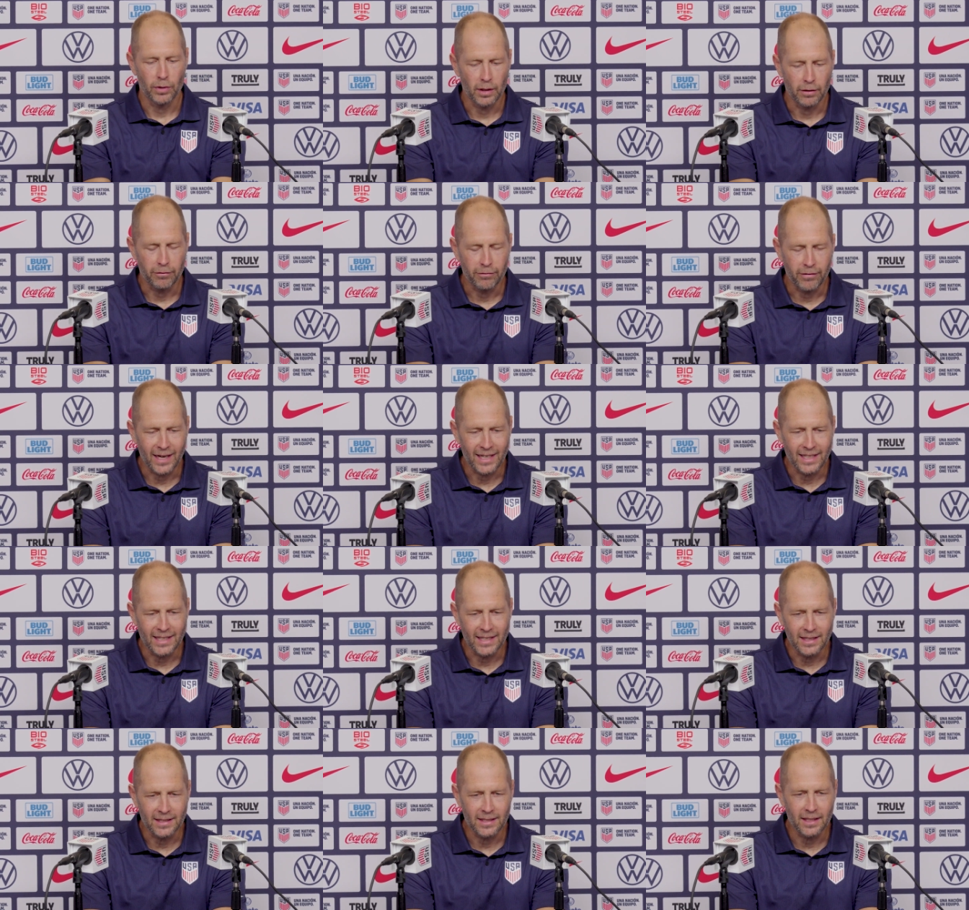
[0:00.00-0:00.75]
really
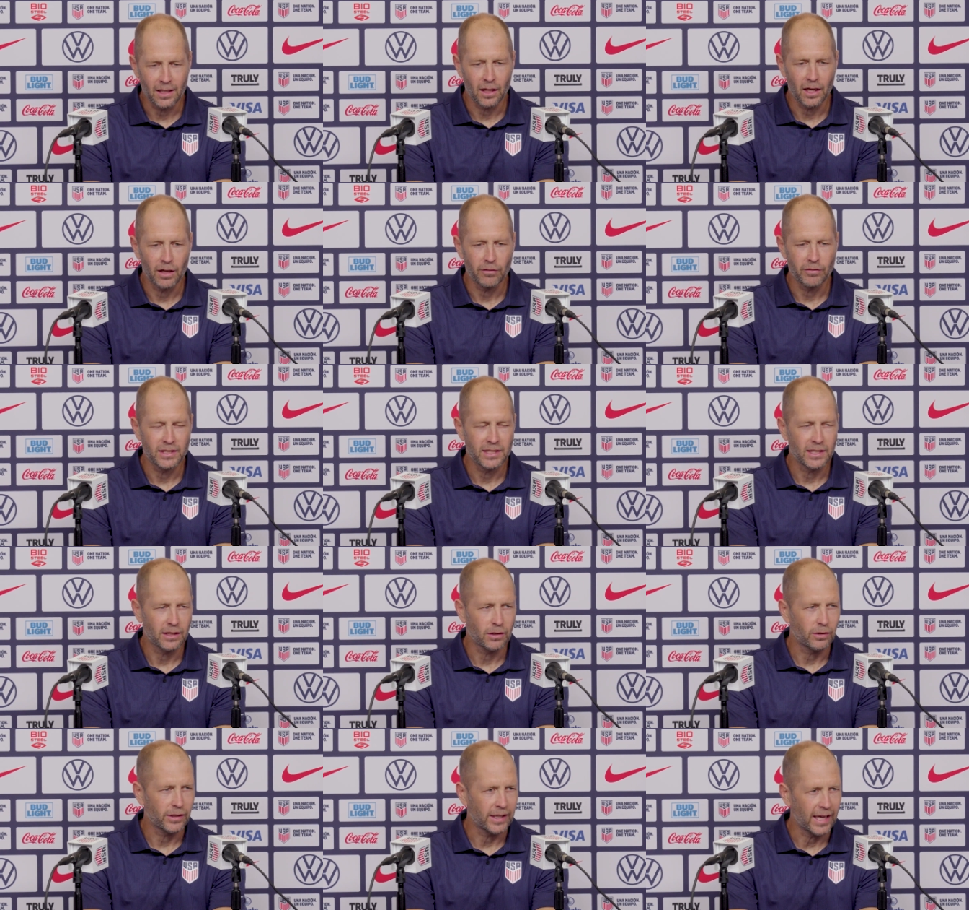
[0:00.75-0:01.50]
fine detail, every
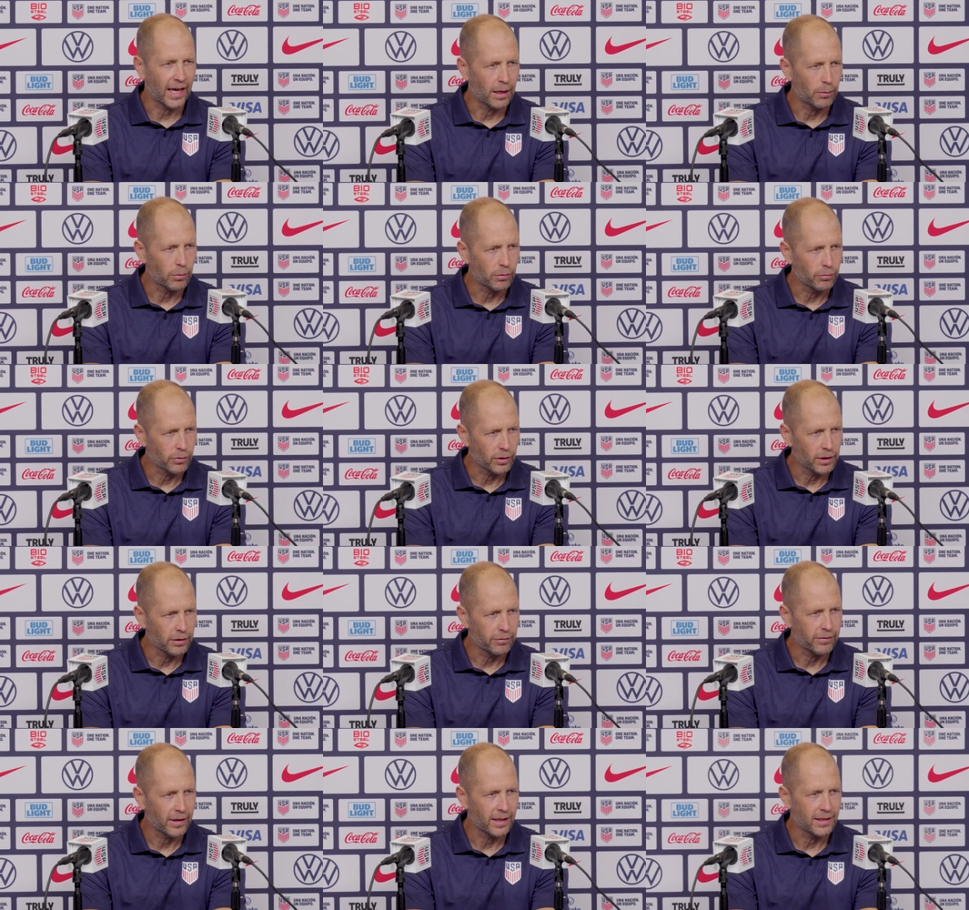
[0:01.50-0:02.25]
single game with
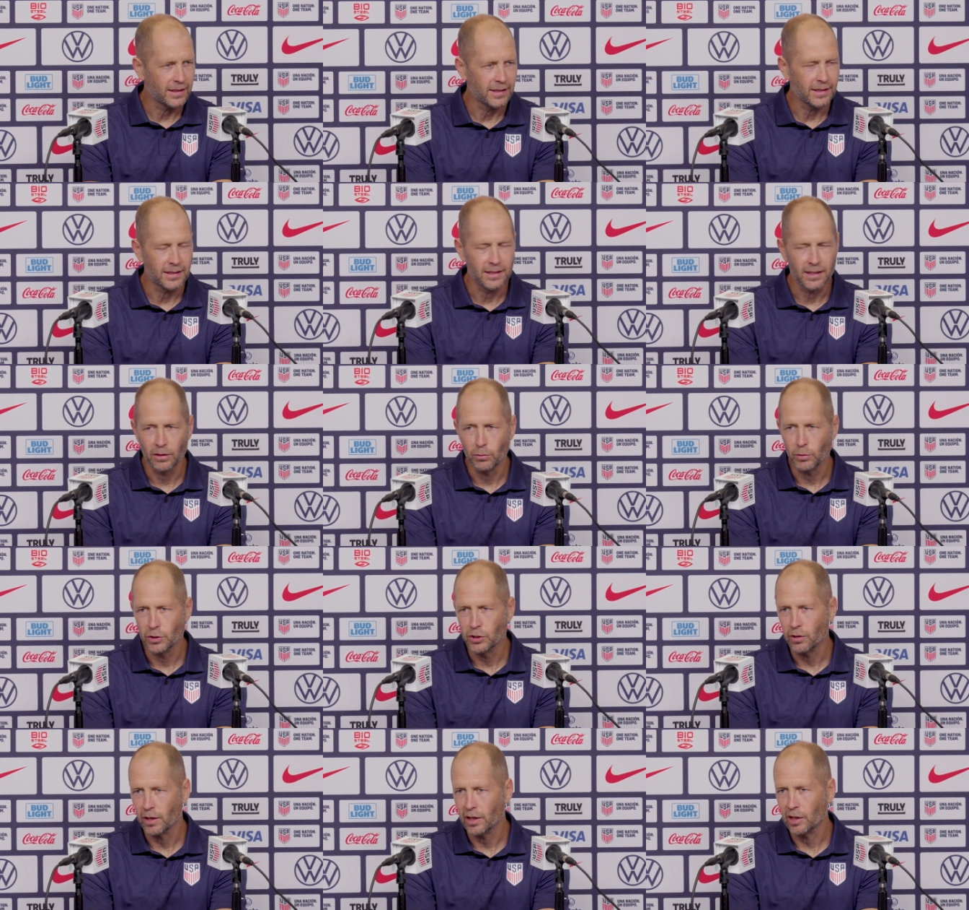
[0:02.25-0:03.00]
really fine detail, and
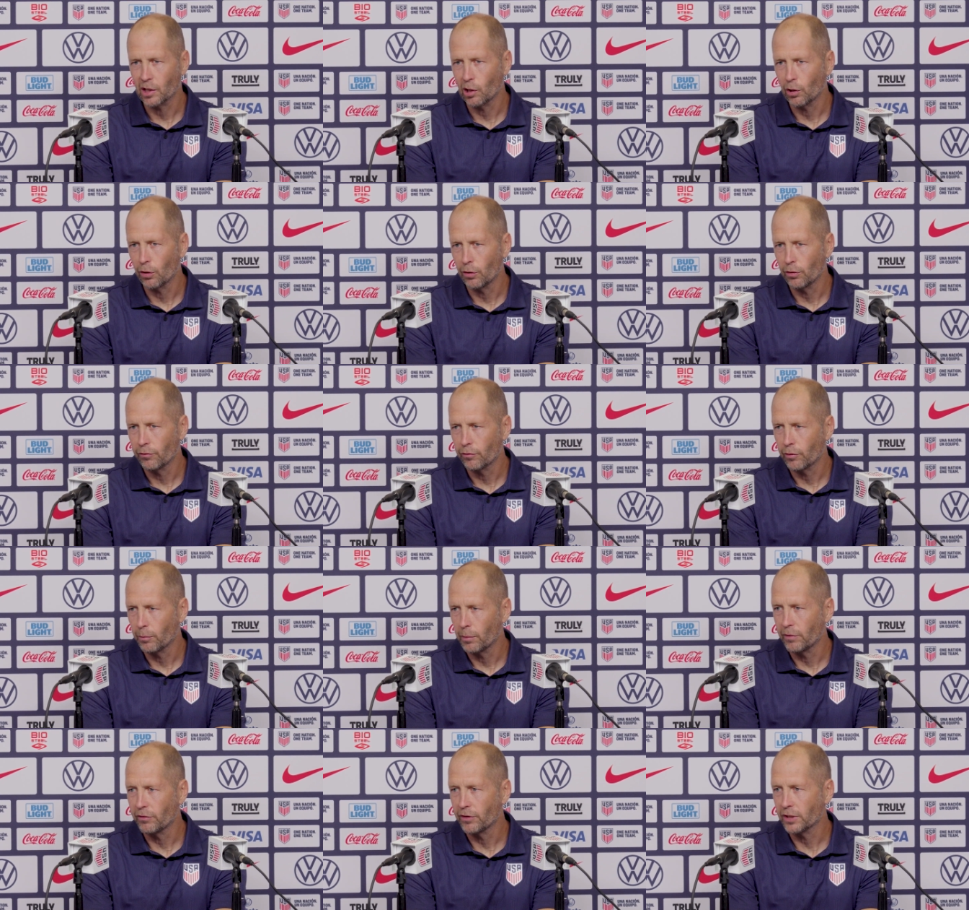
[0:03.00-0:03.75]
we try to learn
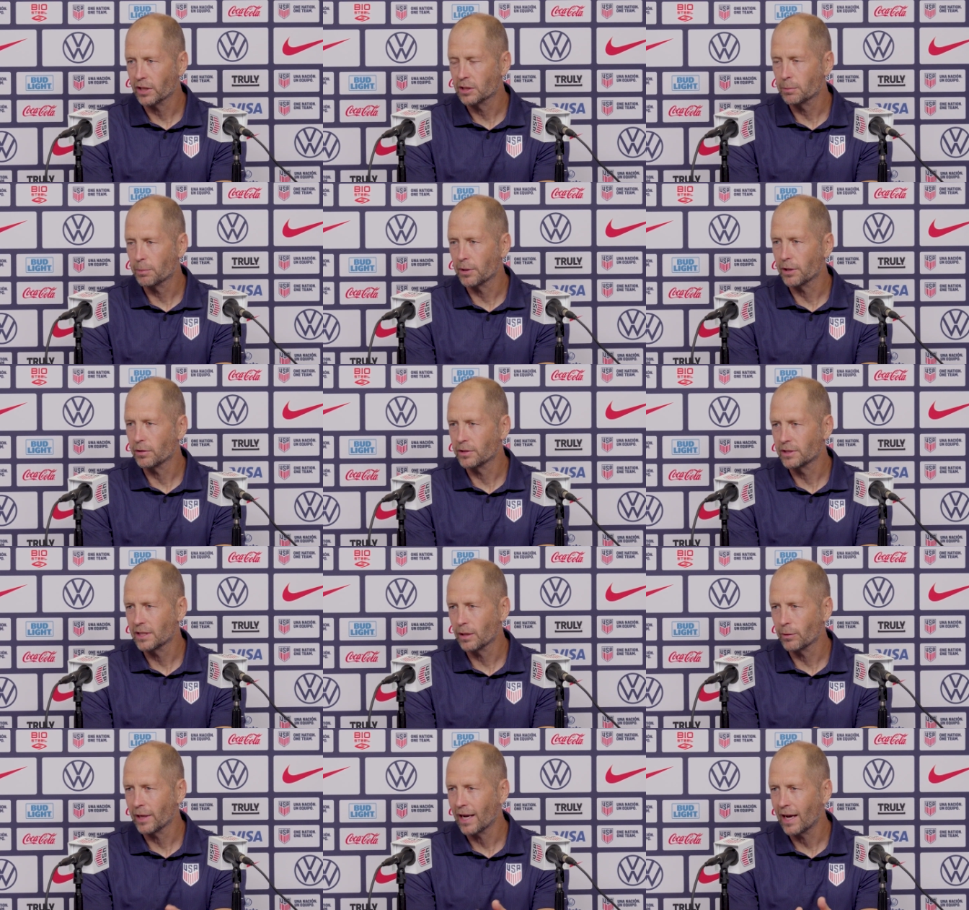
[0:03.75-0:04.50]
from every
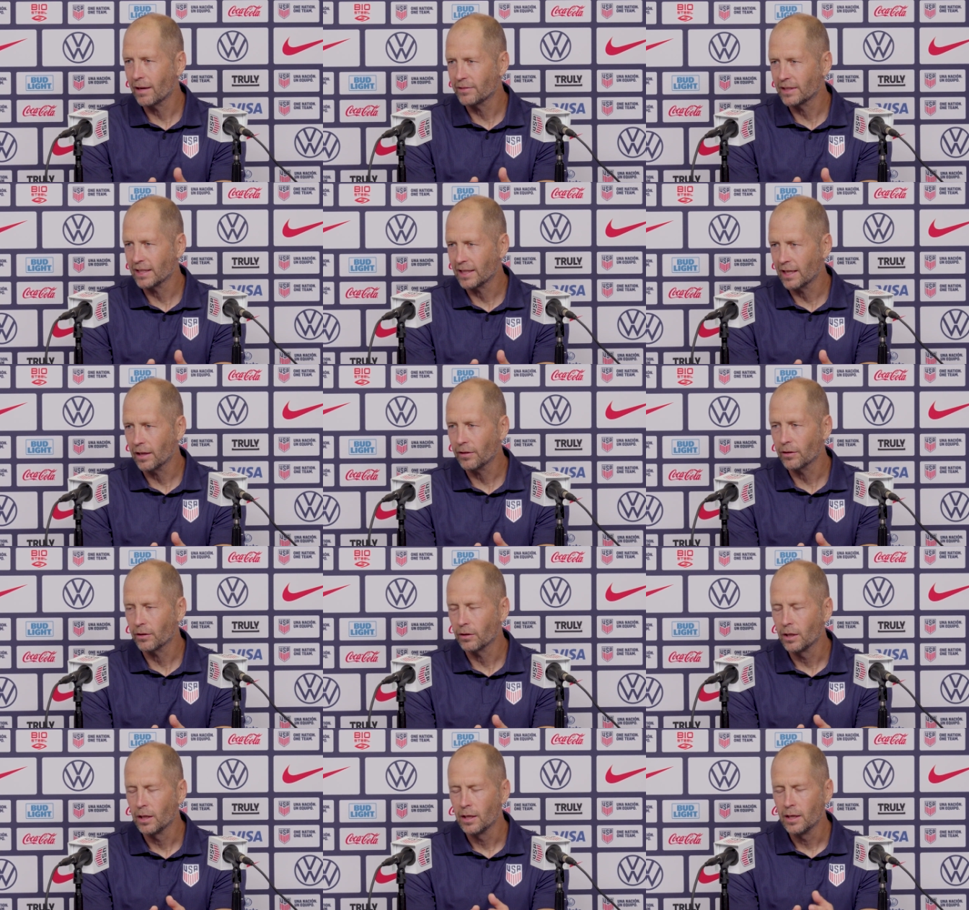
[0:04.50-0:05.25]
experience that we have
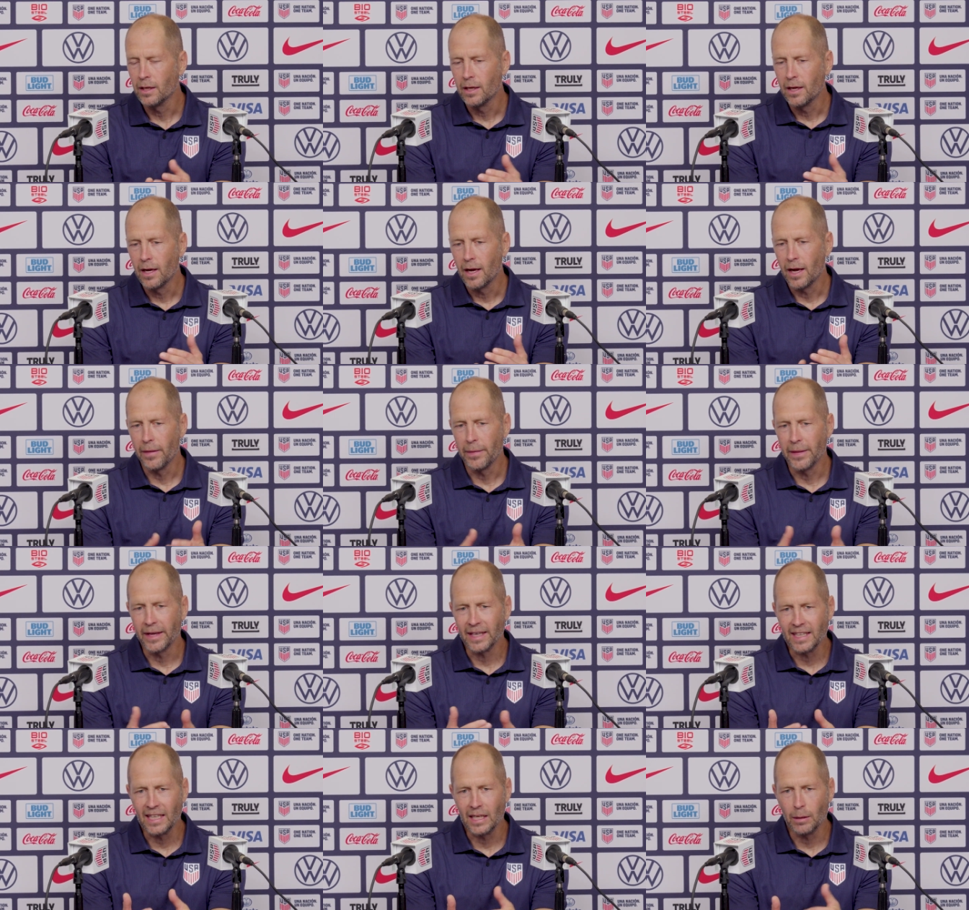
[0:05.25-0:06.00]
together and
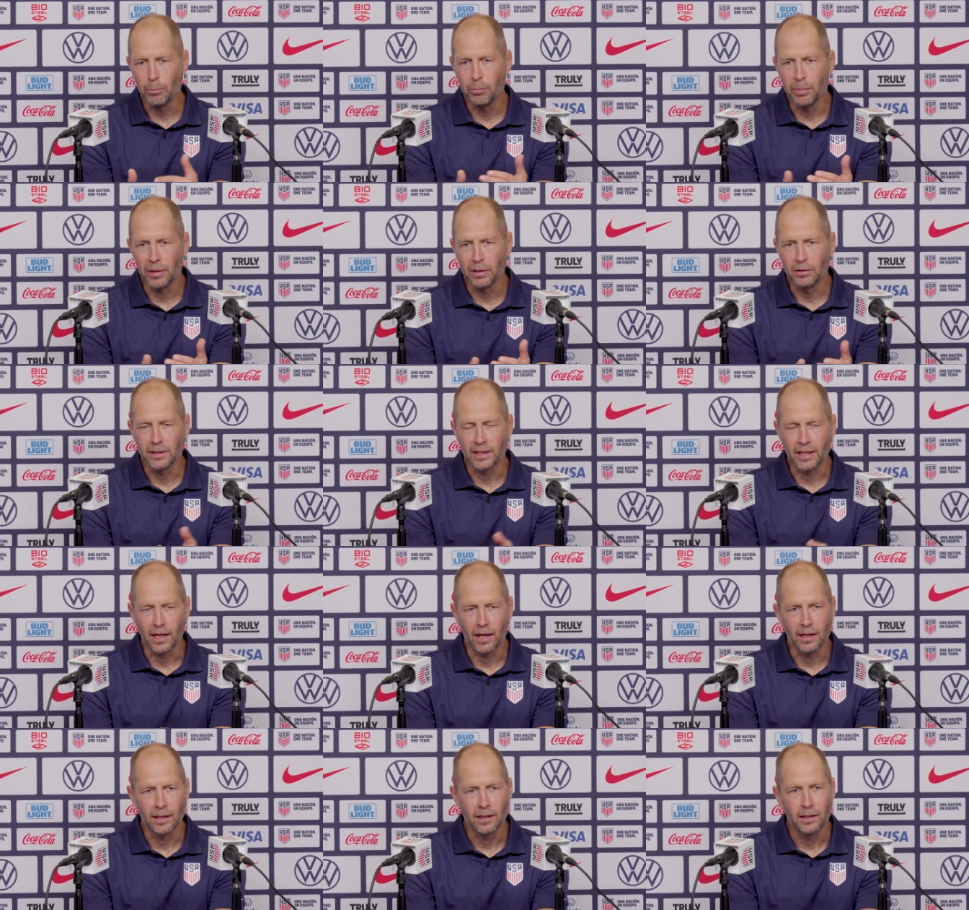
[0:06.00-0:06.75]
then keep
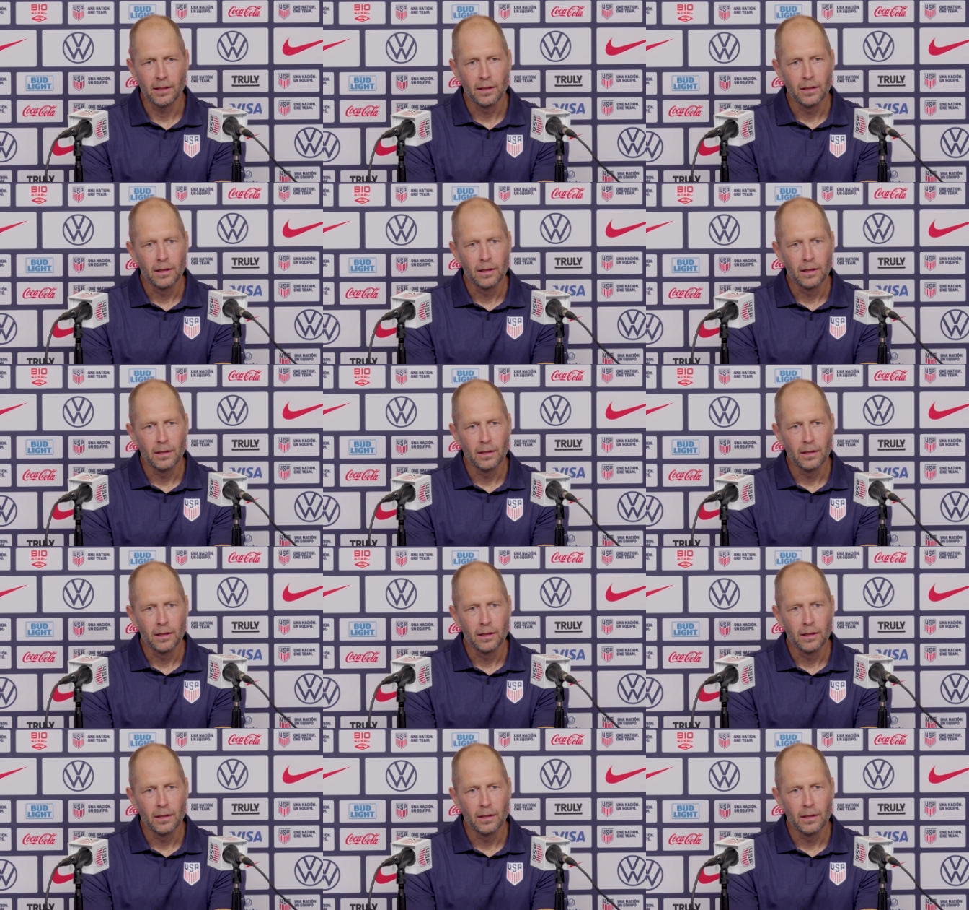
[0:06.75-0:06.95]
building on it.